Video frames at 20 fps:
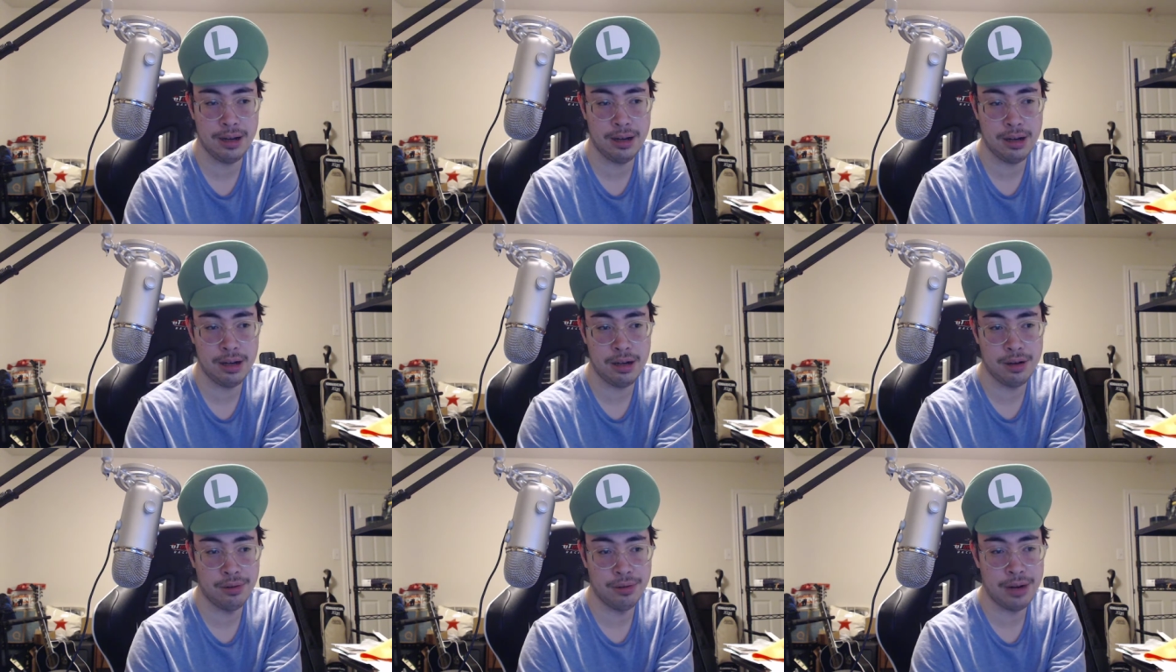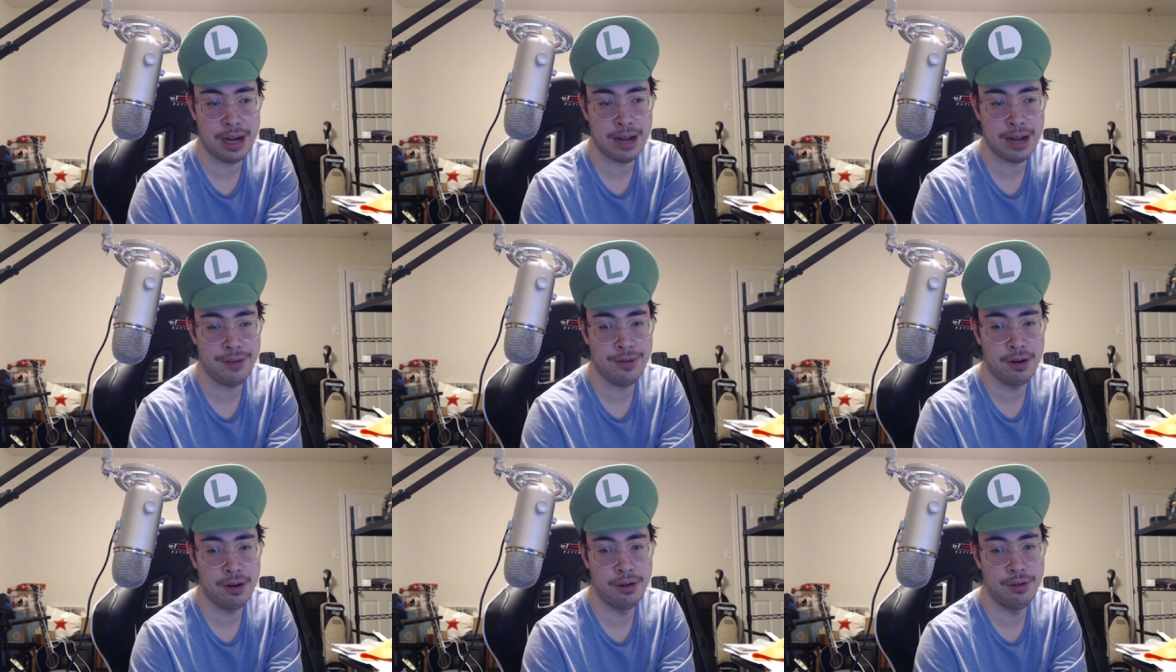don't
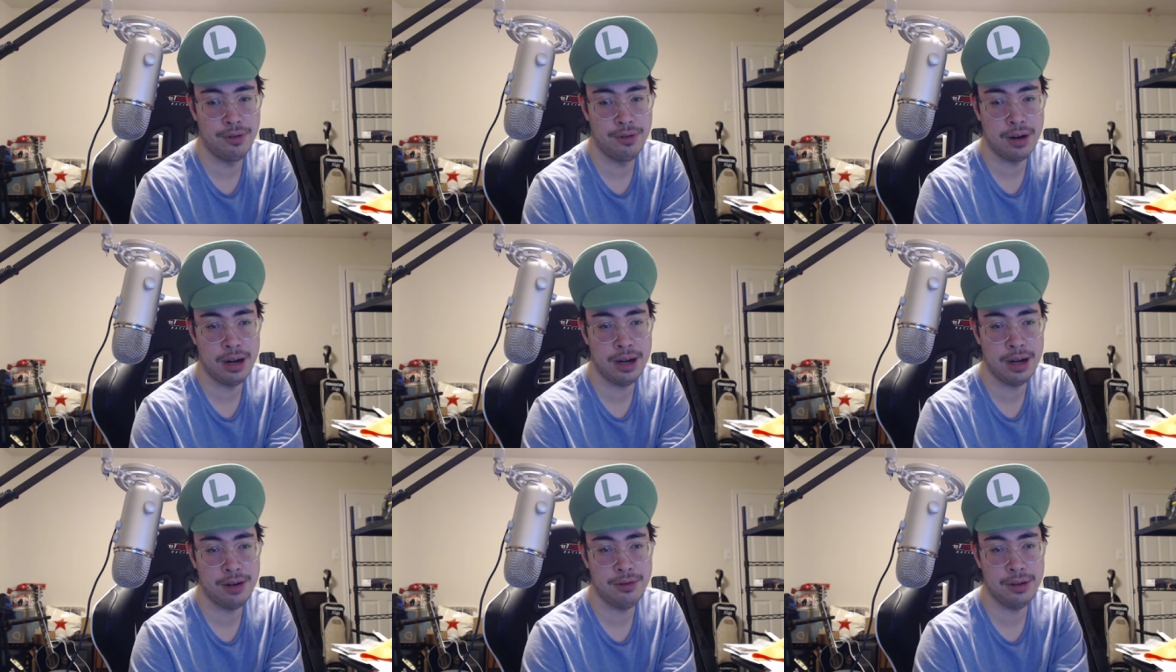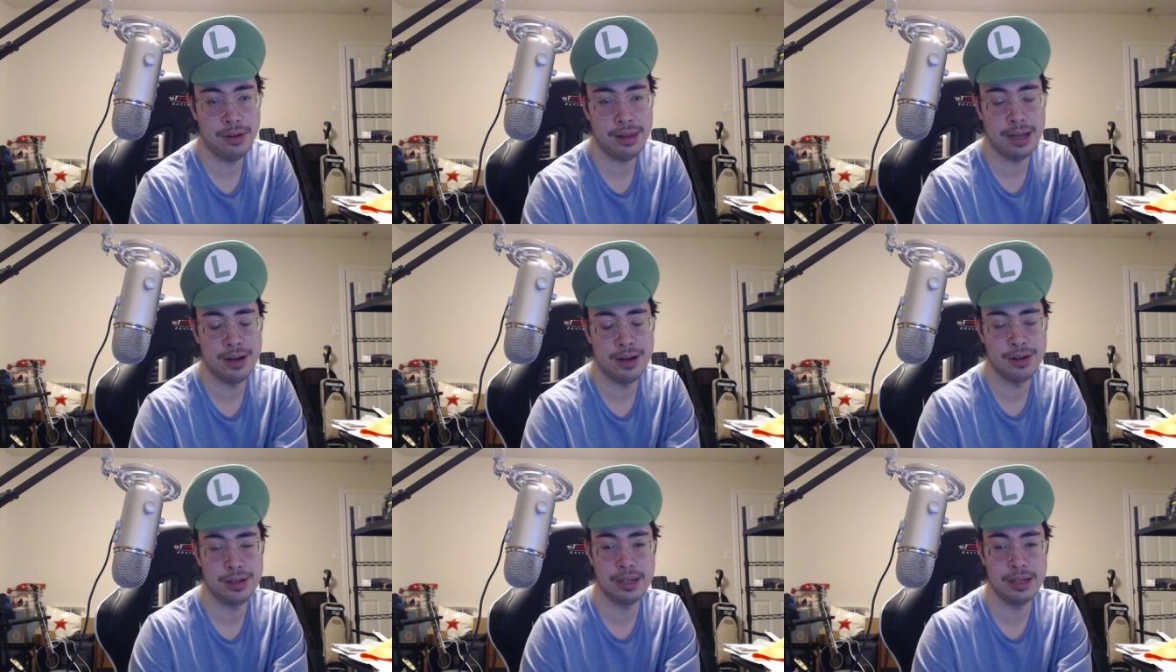have over a hundred
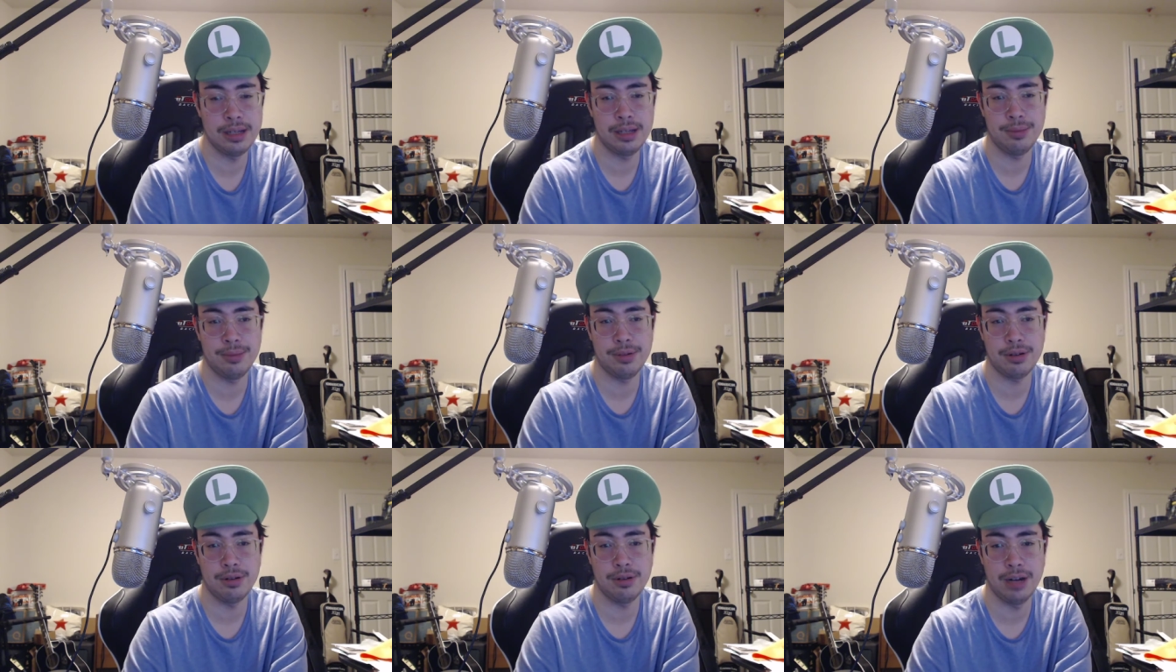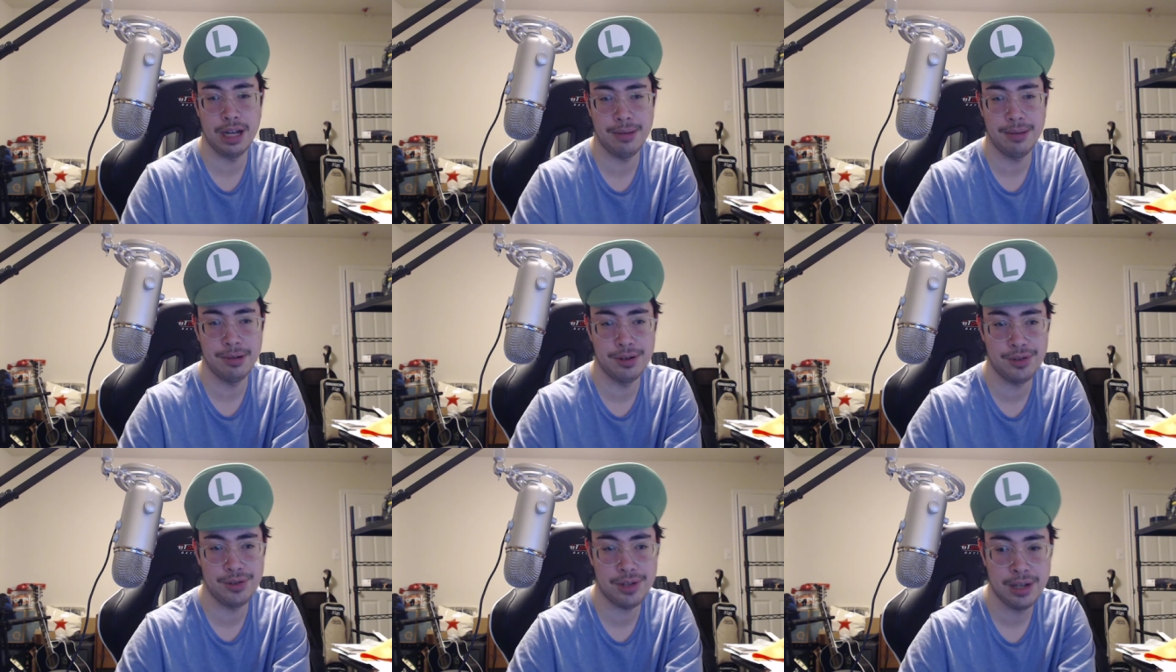thousand
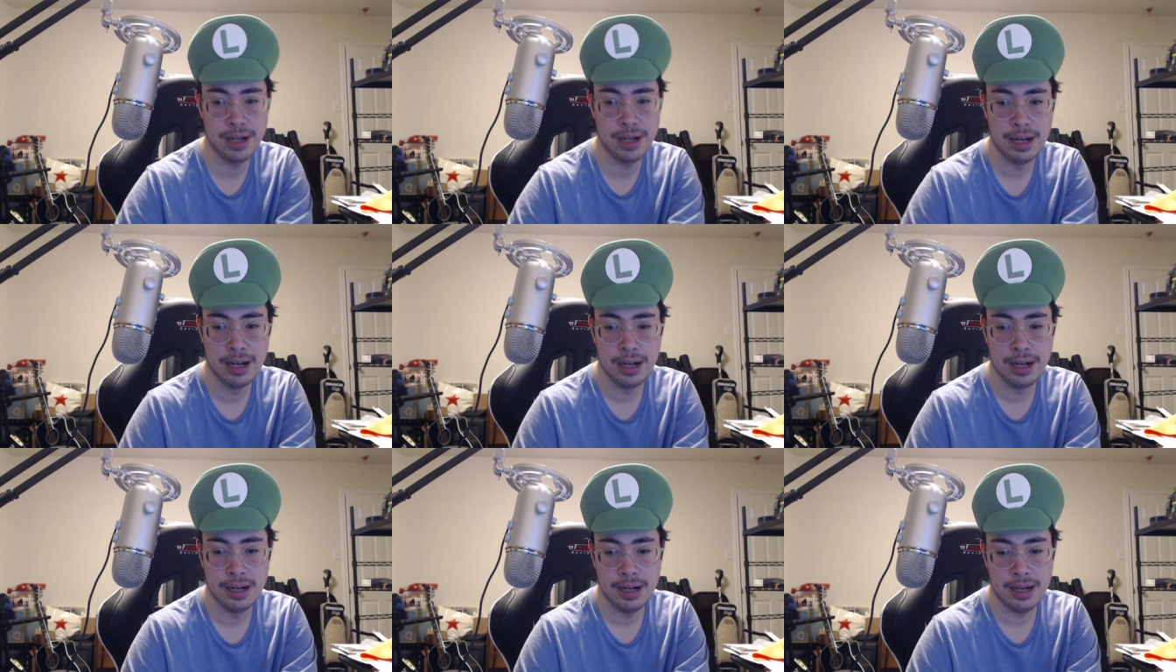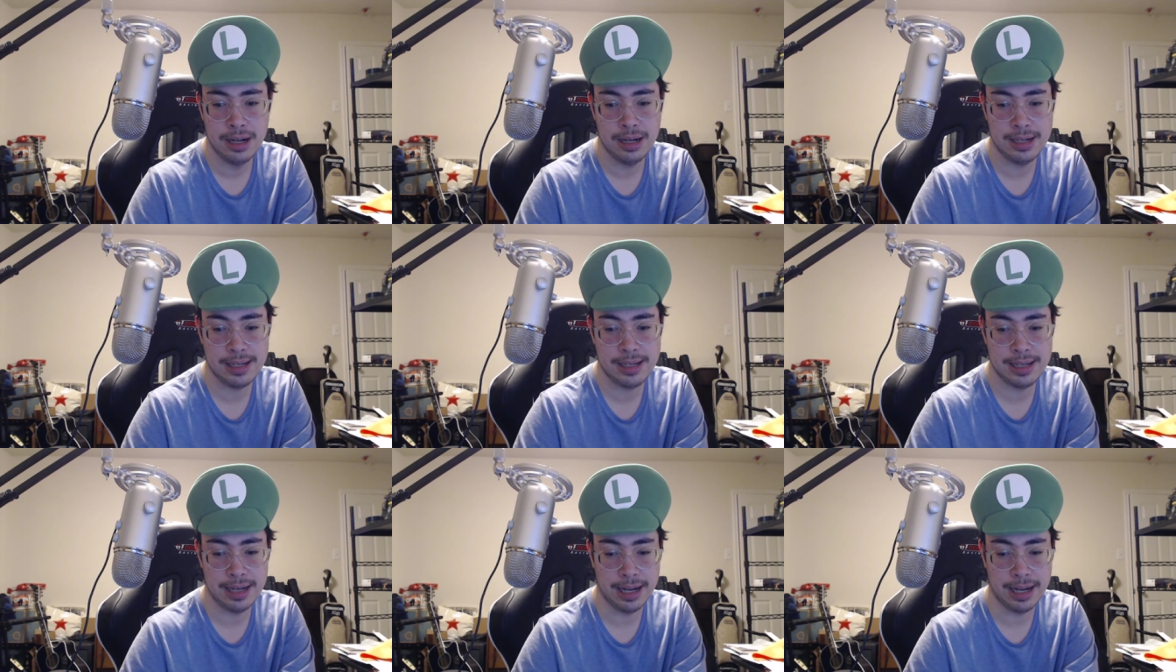subscribers,
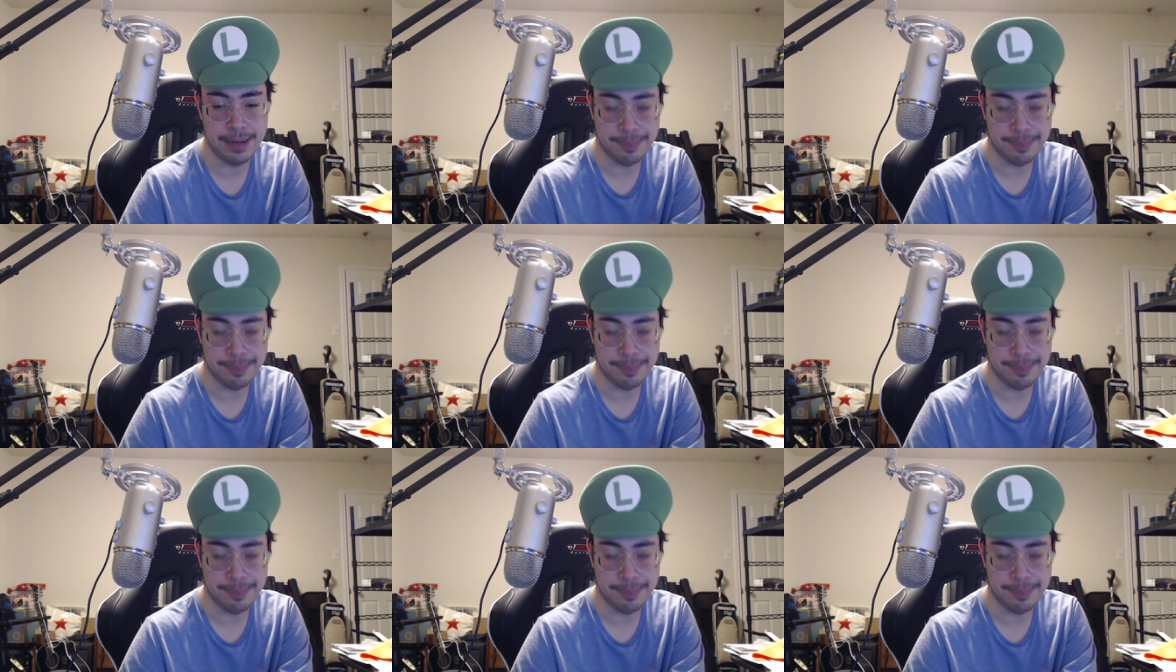it's like